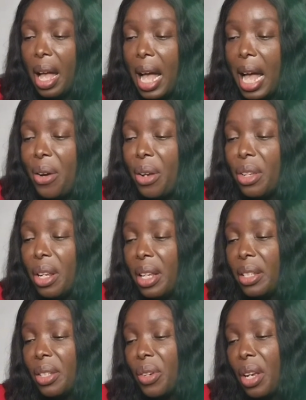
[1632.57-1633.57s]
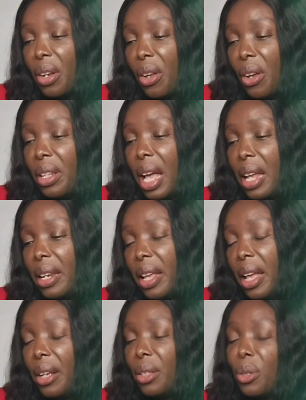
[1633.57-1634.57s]
androgenic steroid, and
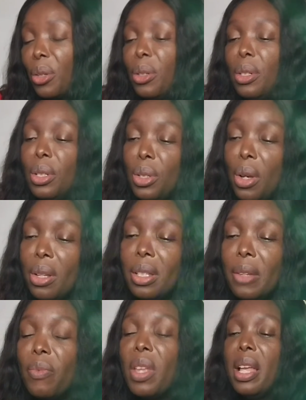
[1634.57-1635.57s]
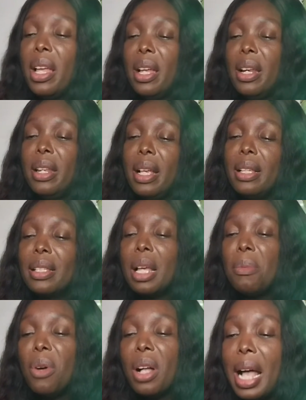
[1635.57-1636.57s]
angiotensin. These
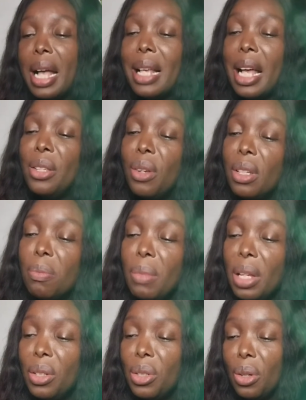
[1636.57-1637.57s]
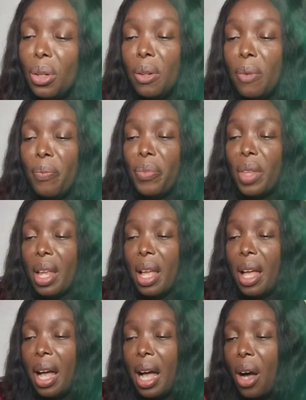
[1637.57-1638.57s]
chemokines I just mentioned
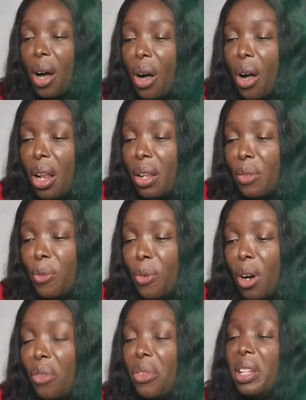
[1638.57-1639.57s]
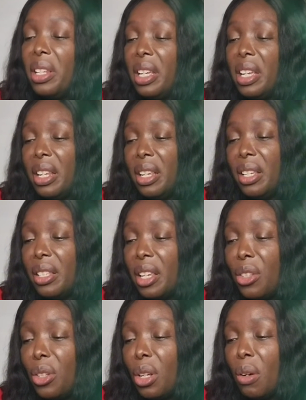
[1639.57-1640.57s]
are all involved in the
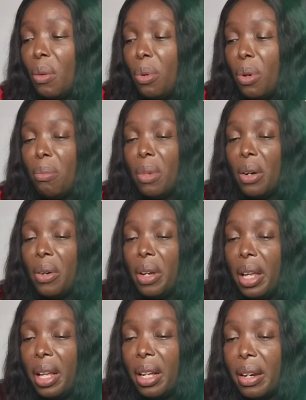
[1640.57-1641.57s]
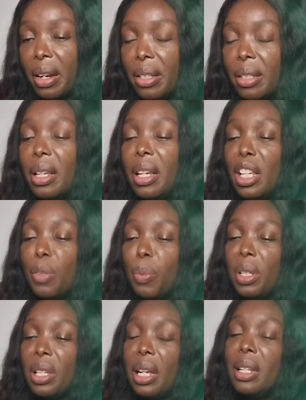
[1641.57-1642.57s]
initiation of bone marrow ingress,
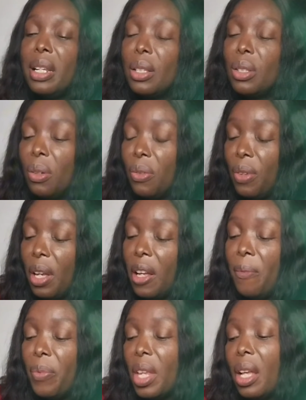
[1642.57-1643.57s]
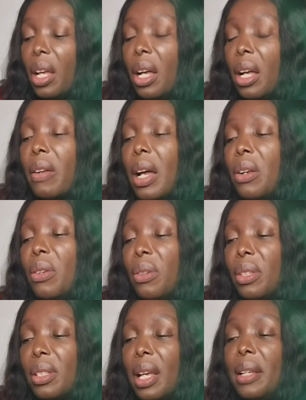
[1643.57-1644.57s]
especially that of
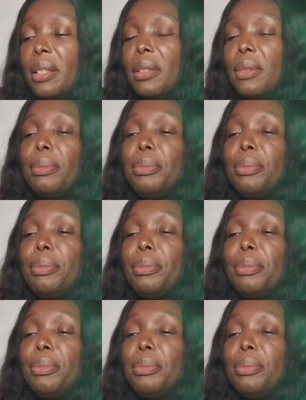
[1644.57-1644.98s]
granulocytes.